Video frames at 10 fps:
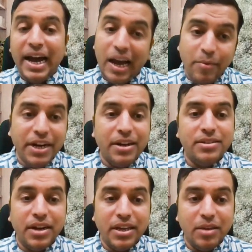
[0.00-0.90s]
I am
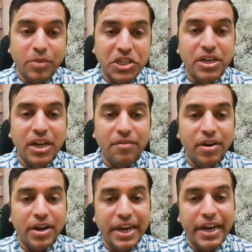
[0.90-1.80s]
interested in the missionary
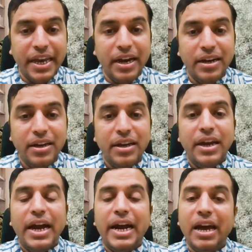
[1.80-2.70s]
work in India,
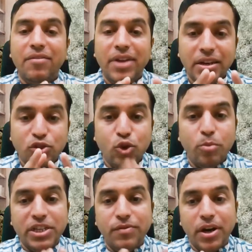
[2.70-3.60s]
and I have done so
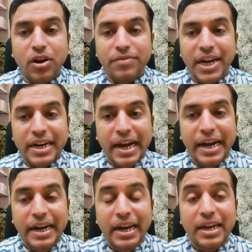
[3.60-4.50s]
much work of that
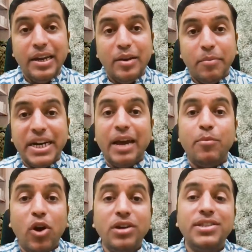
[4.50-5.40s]
kind, but I am
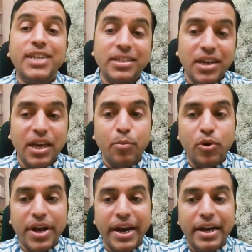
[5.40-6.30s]
not such a
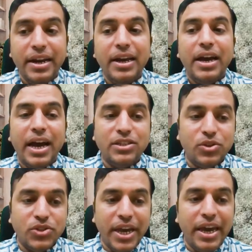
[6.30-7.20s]
hypocrite as to
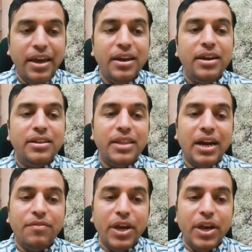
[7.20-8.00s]
say that we